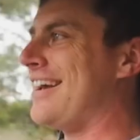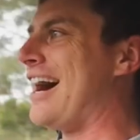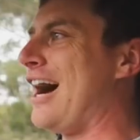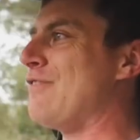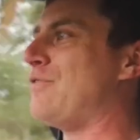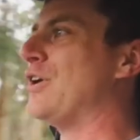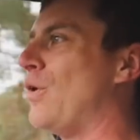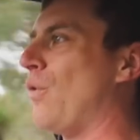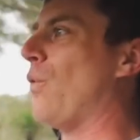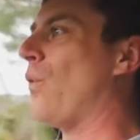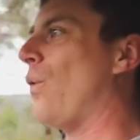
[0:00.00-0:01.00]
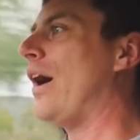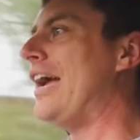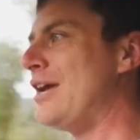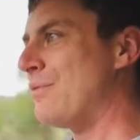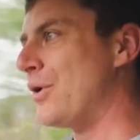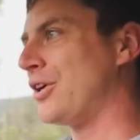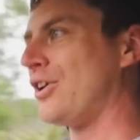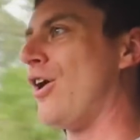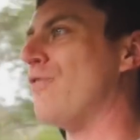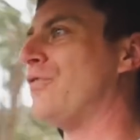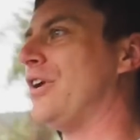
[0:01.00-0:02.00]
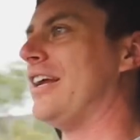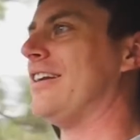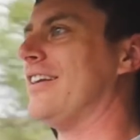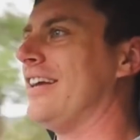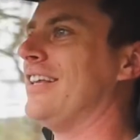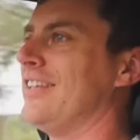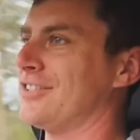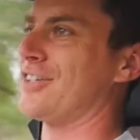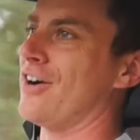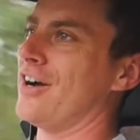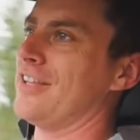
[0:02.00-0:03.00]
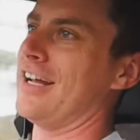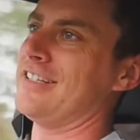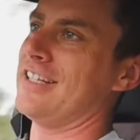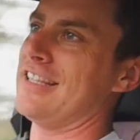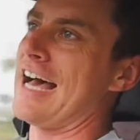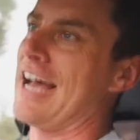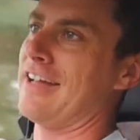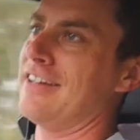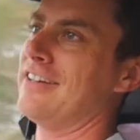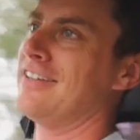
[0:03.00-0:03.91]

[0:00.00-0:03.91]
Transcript: yeah, I feel way more confident in this car than I did that.